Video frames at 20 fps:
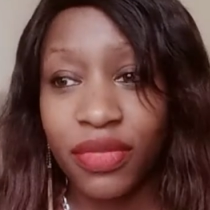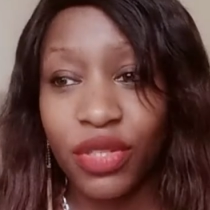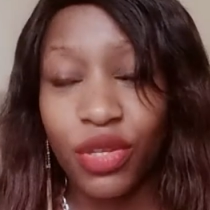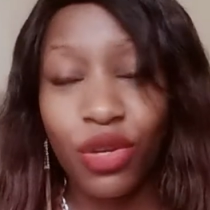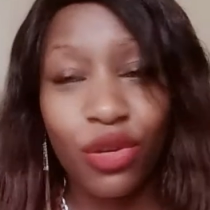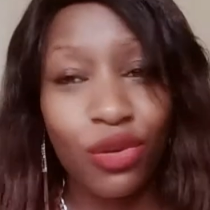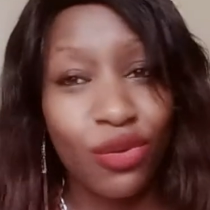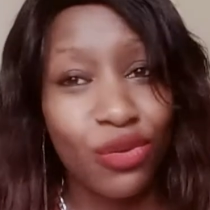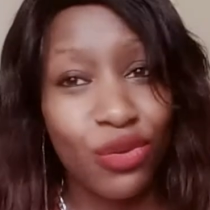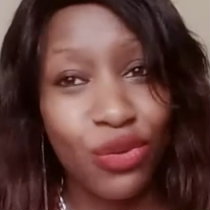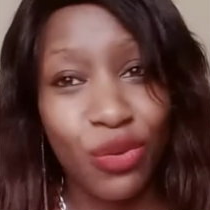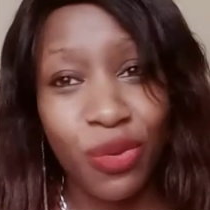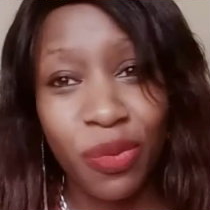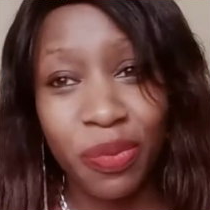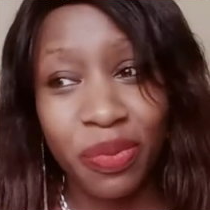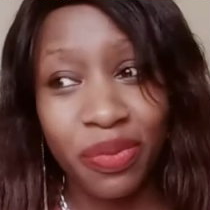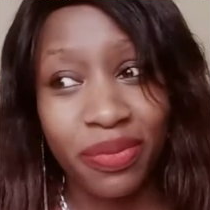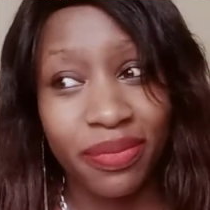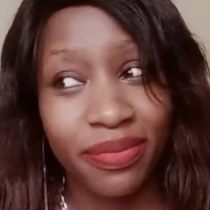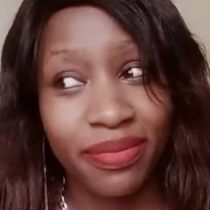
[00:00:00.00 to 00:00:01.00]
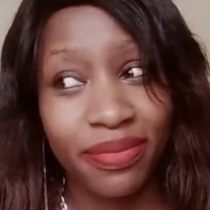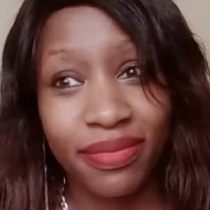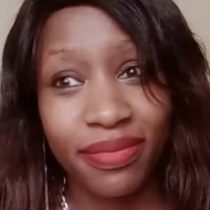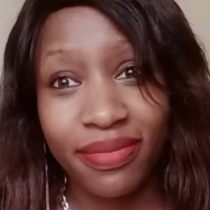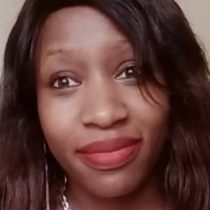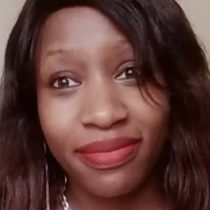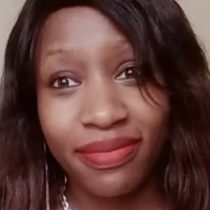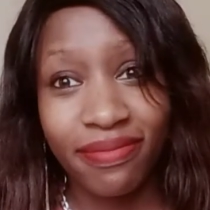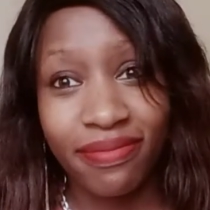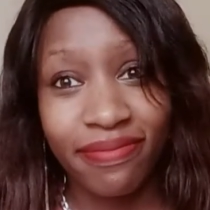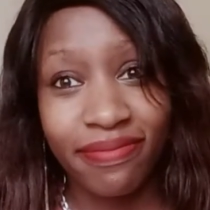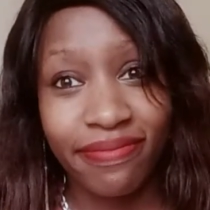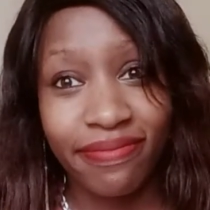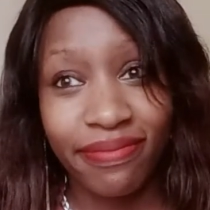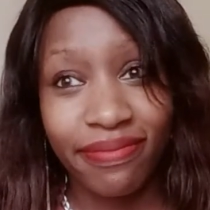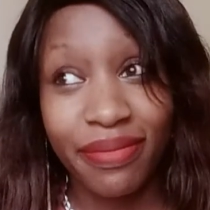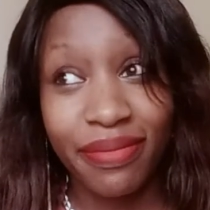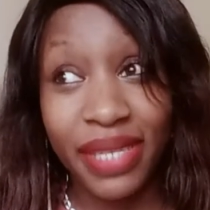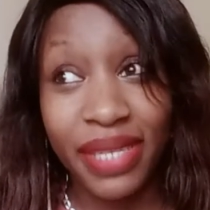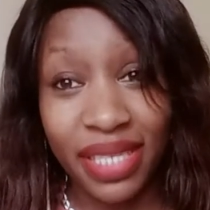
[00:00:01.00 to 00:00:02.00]
don't lose hope.
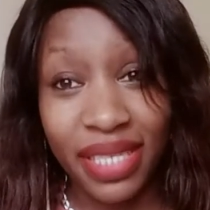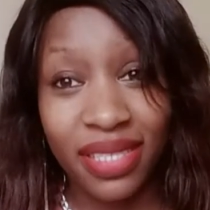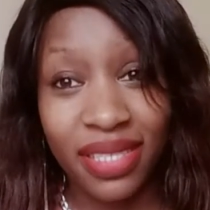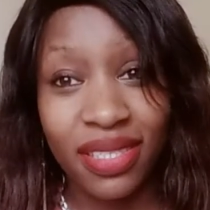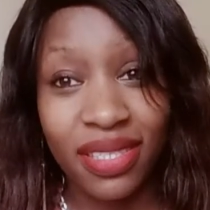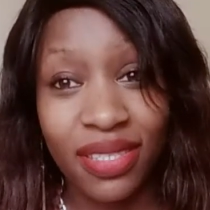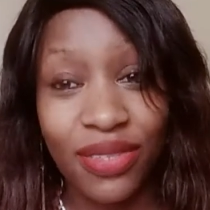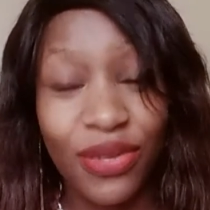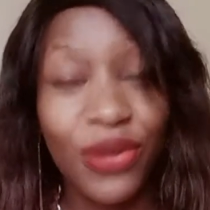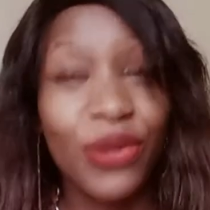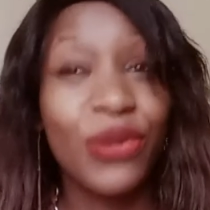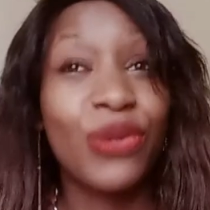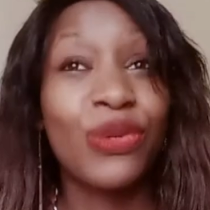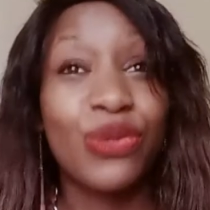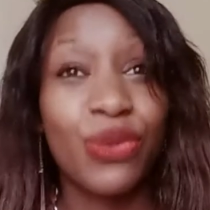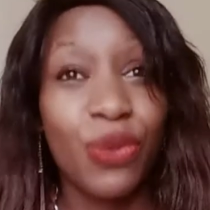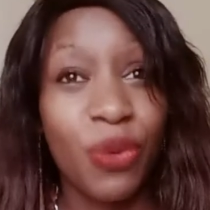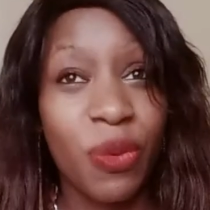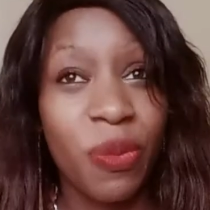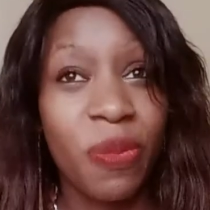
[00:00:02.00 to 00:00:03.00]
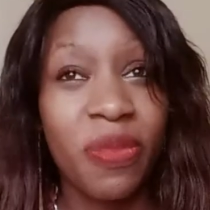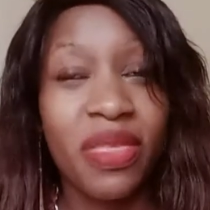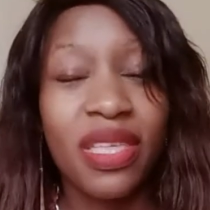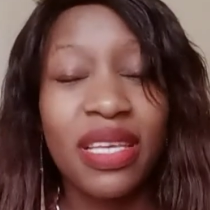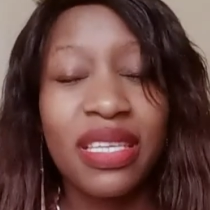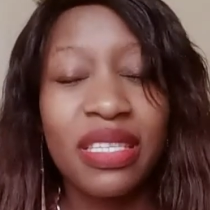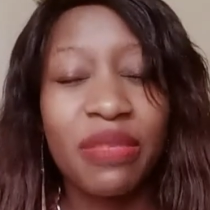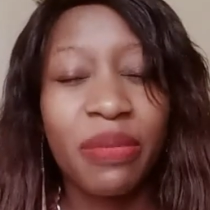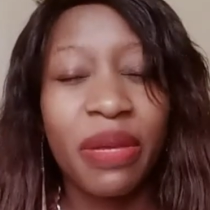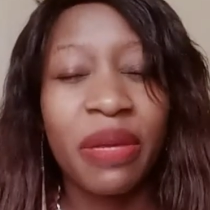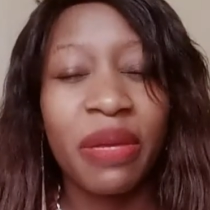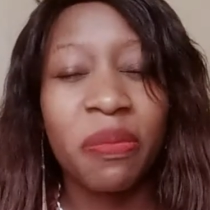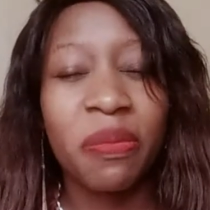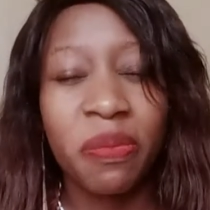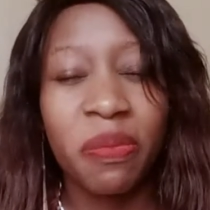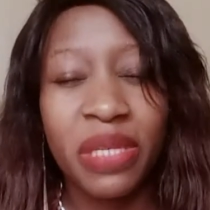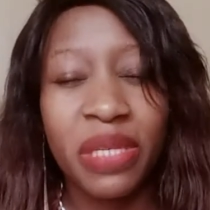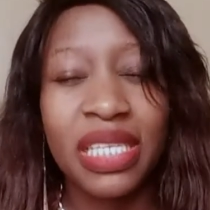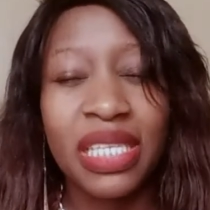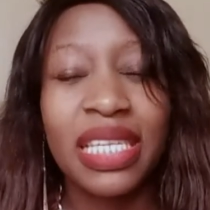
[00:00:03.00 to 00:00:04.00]
Please, don't lose hope. Things might
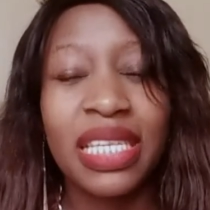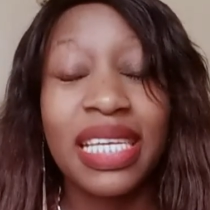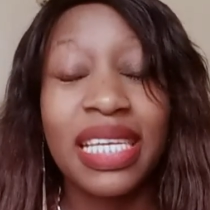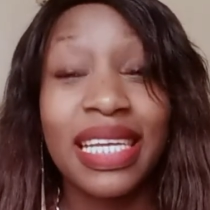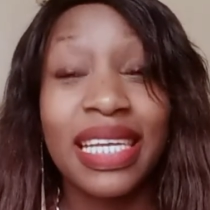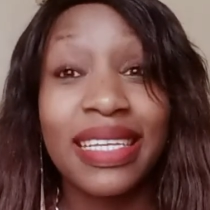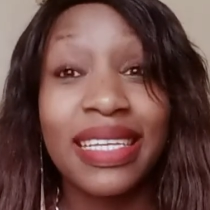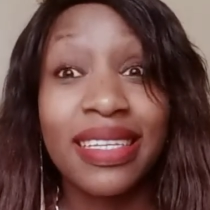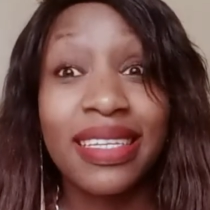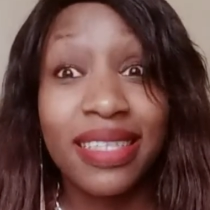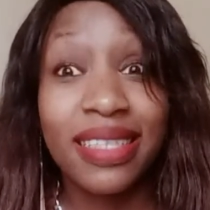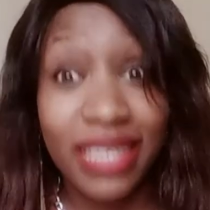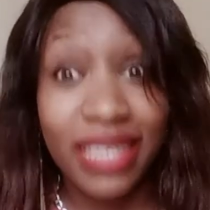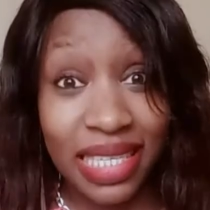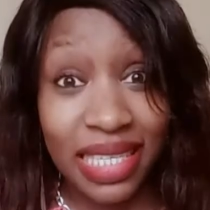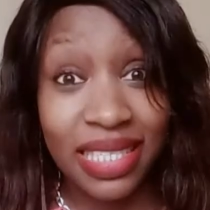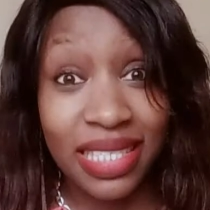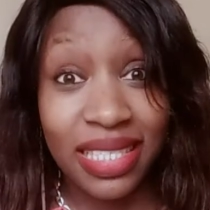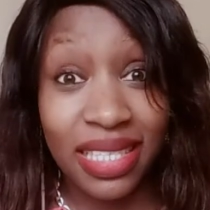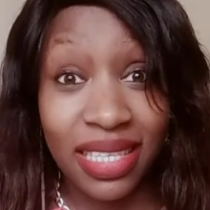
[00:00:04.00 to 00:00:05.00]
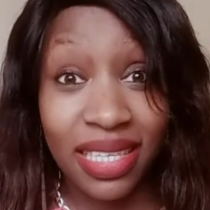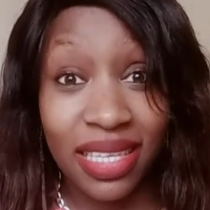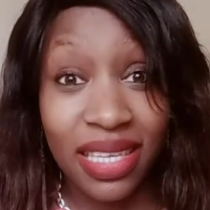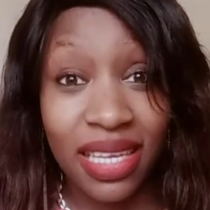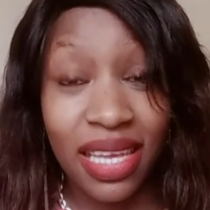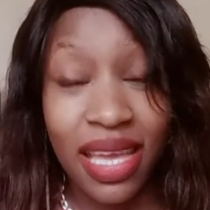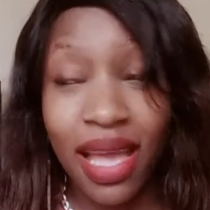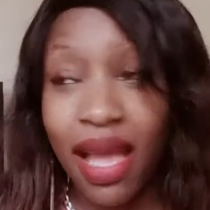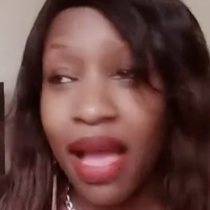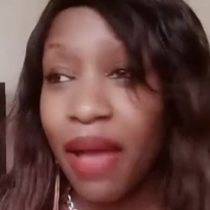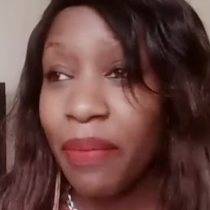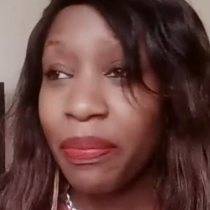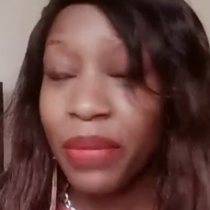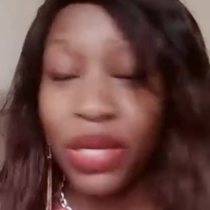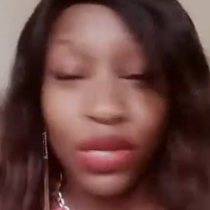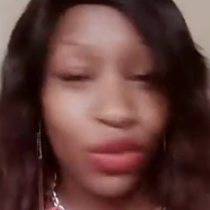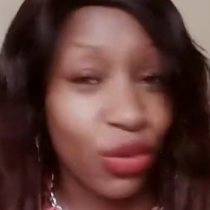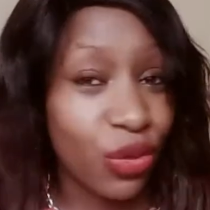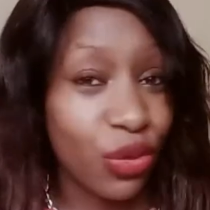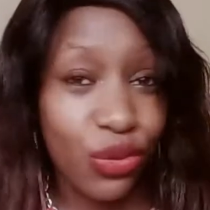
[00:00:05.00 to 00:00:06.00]
be crazy,
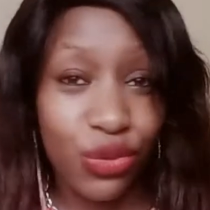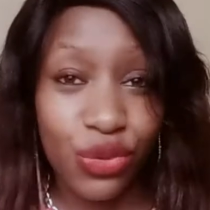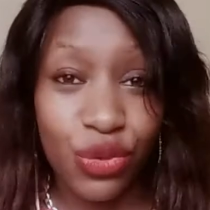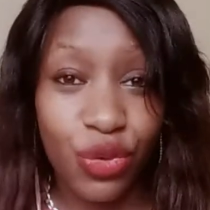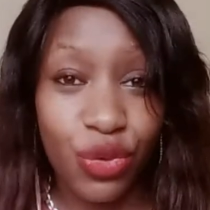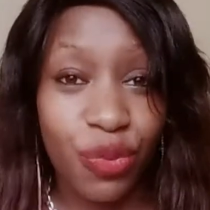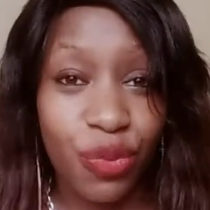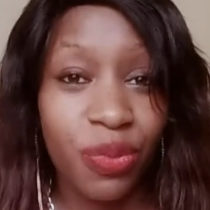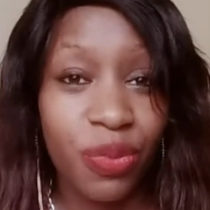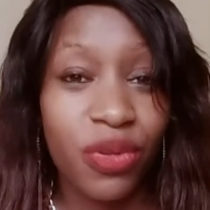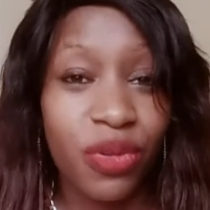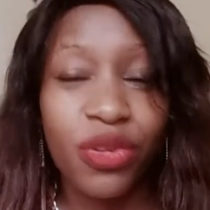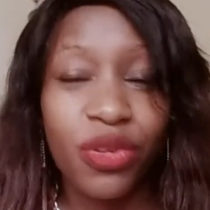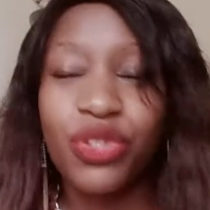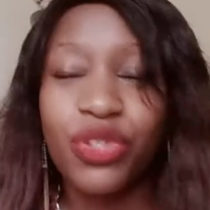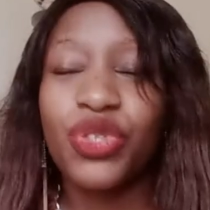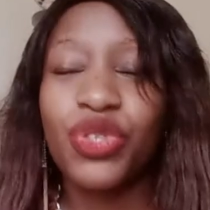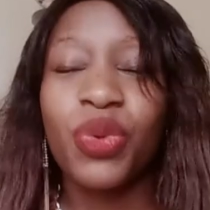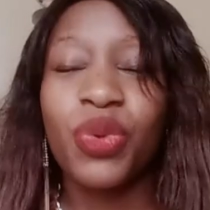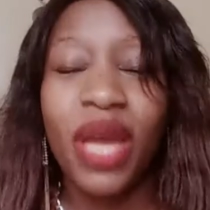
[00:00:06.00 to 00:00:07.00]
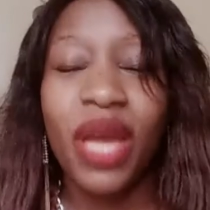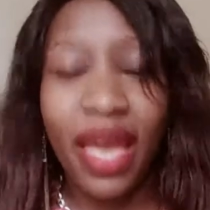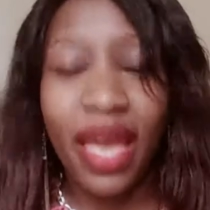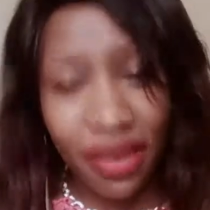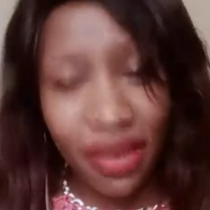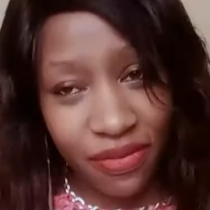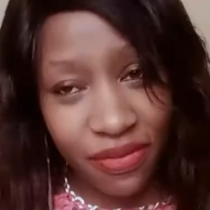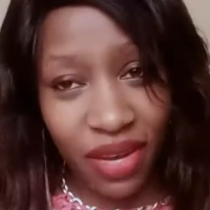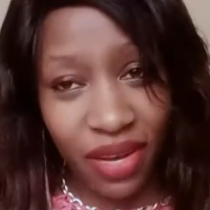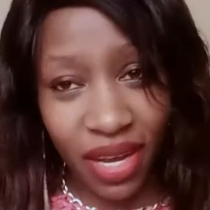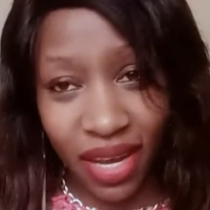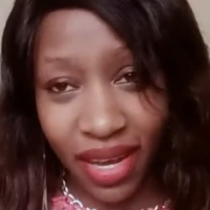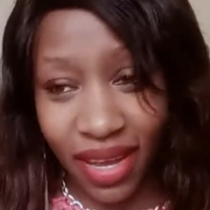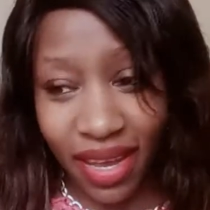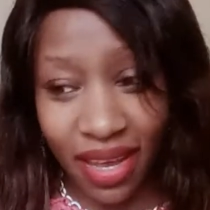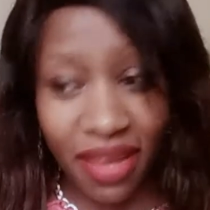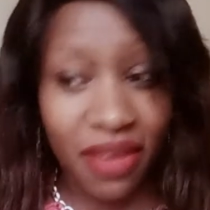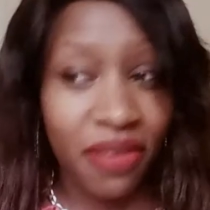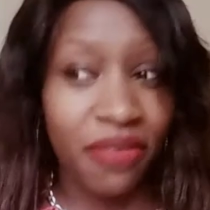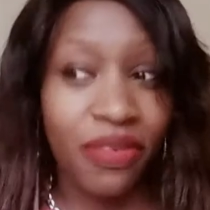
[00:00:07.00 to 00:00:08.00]
but don't lose hope. Don't you ever
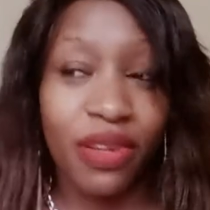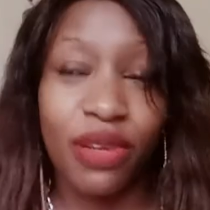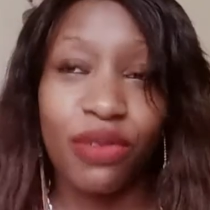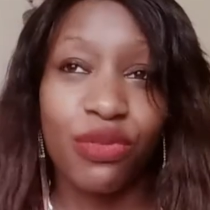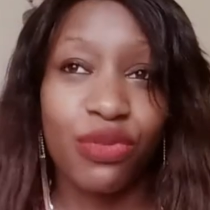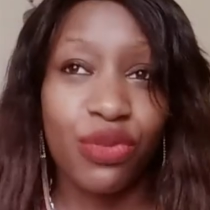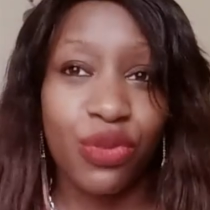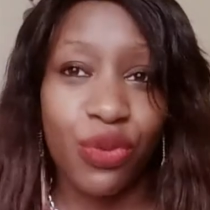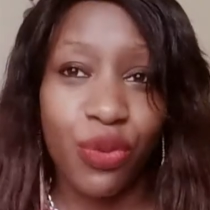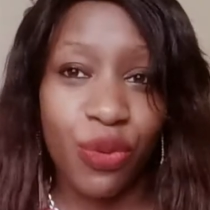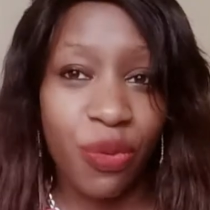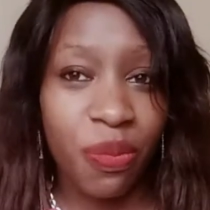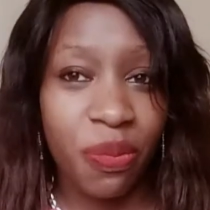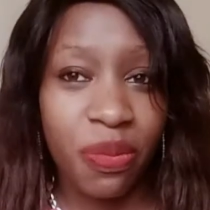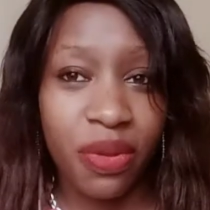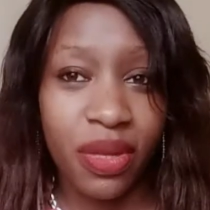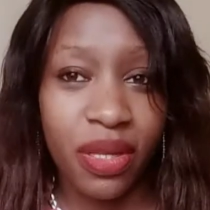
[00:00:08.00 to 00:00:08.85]
lose hope.